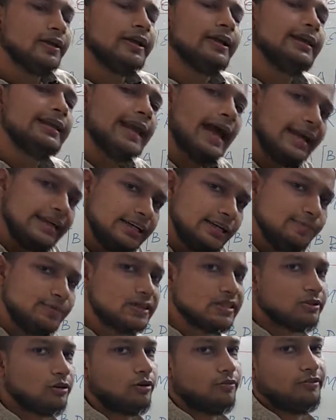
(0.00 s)
In
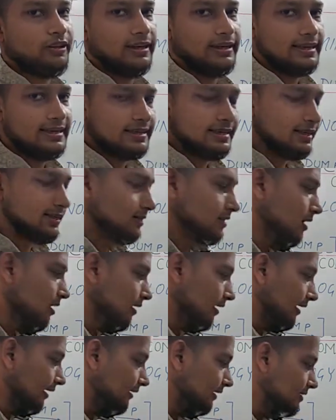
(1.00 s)
90% of the cases,
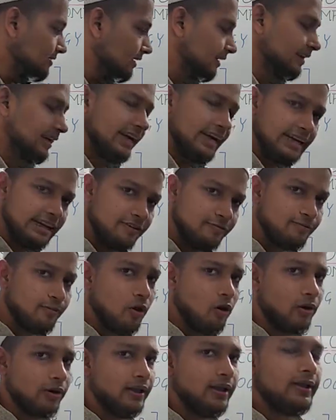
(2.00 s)
it is a dative
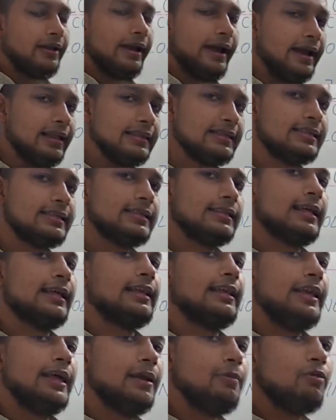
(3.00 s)
bond. Hence, the
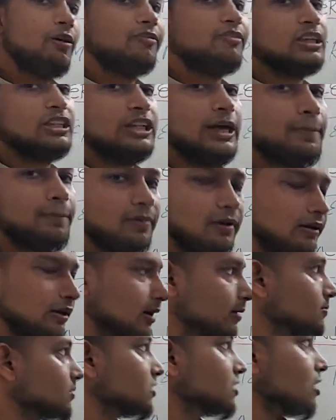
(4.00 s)
name of the chapter
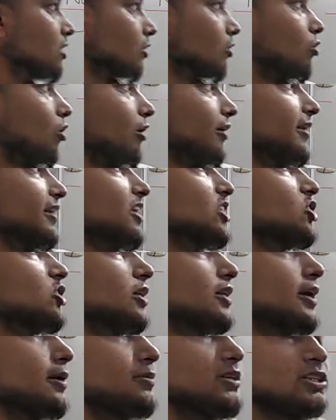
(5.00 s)
comes
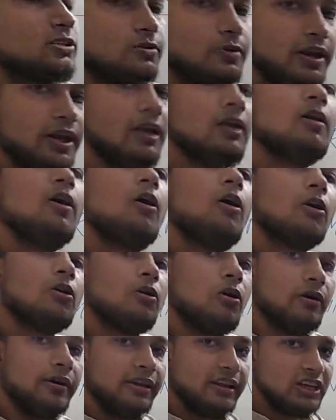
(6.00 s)
coordination chemistry or
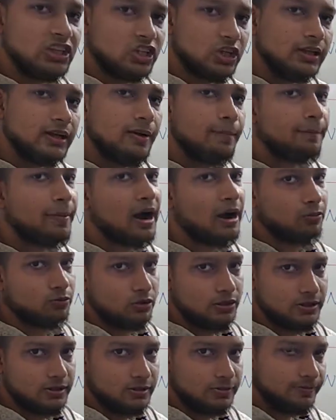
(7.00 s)
coordination
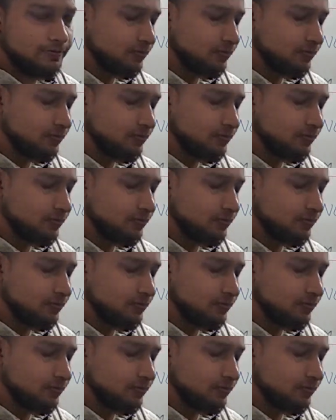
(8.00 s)
compounds.